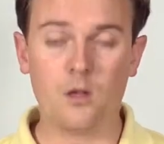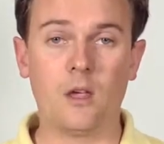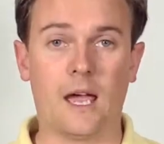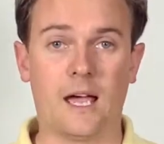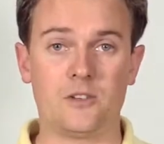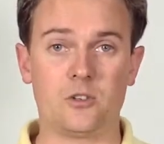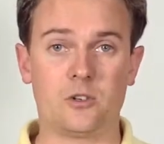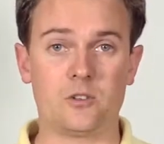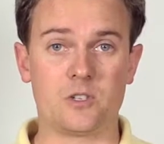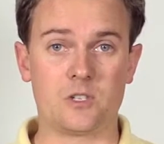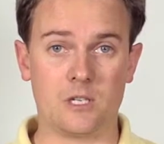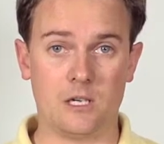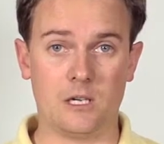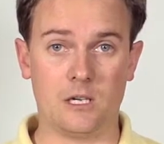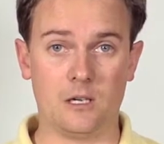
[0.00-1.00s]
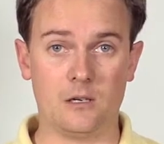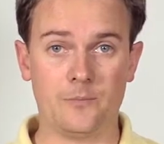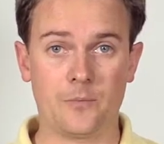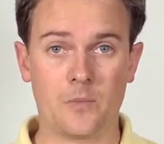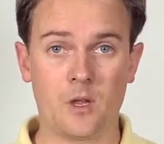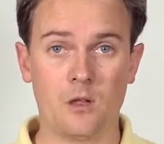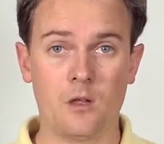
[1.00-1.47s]
As you can see here,
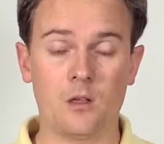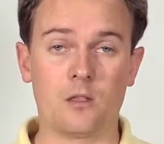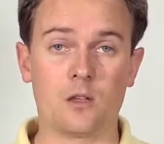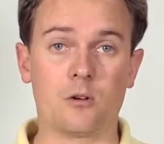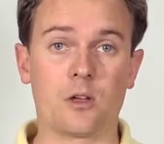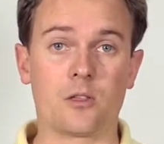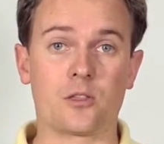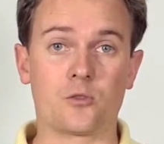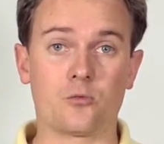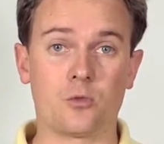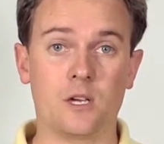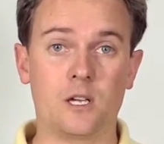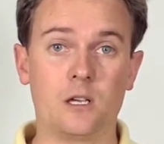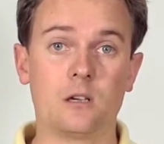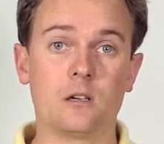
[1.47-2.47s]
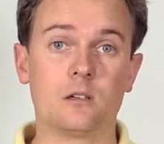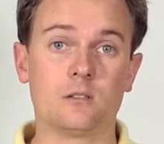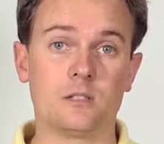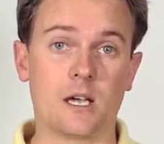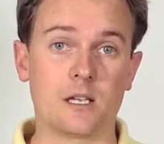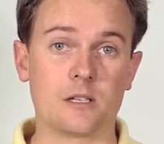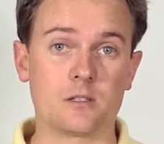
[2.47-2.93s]
there are 3
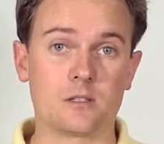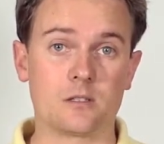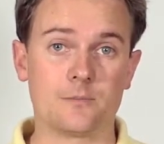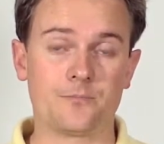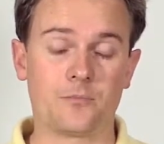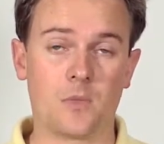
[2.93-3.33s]
dates.